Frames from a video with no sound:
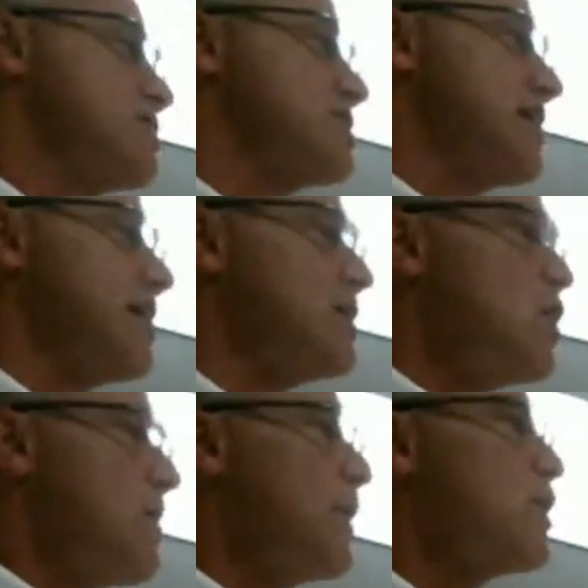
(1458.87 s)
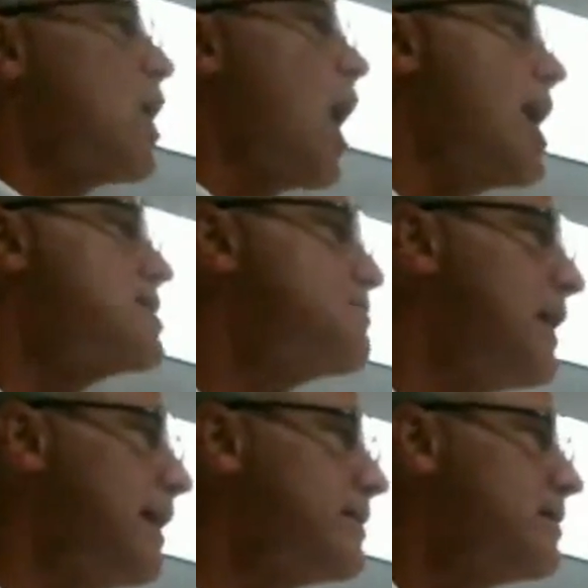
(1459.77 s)
she's in, but her
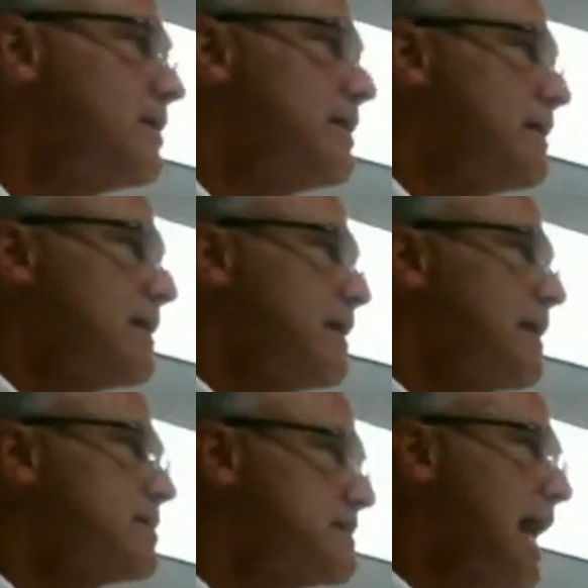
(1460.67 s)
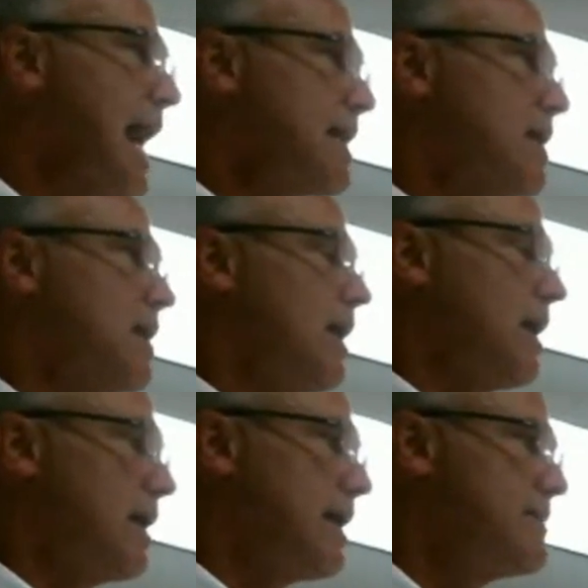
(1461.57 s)
husband is not
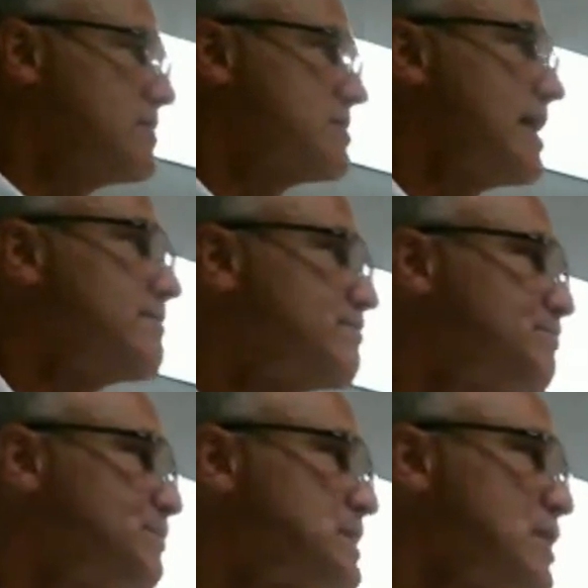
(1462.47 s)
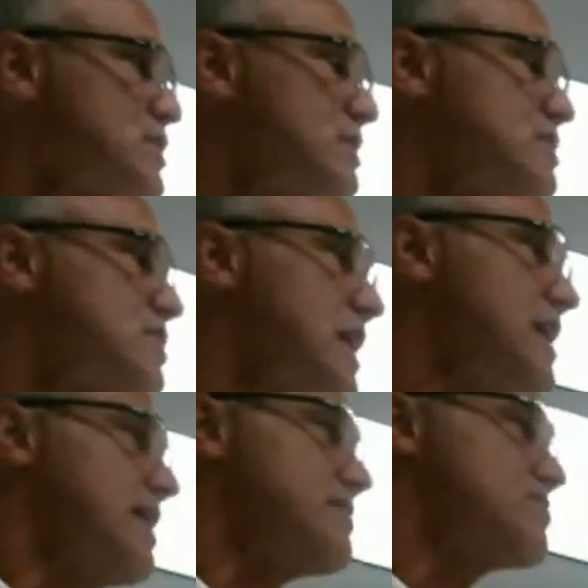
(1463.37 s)
in the same position that she
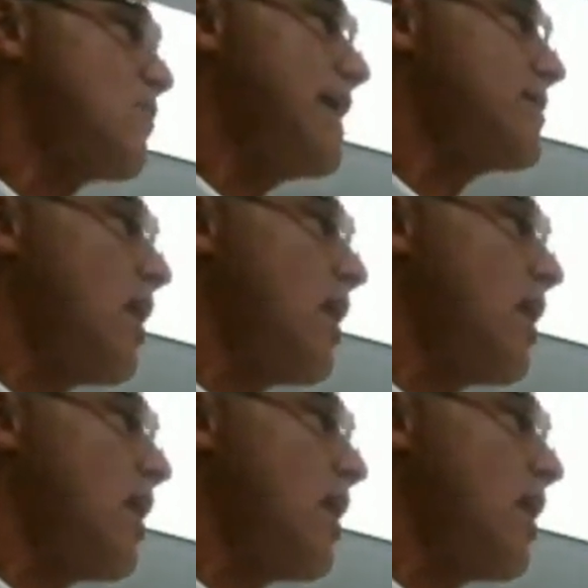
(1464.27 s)
is, right? Her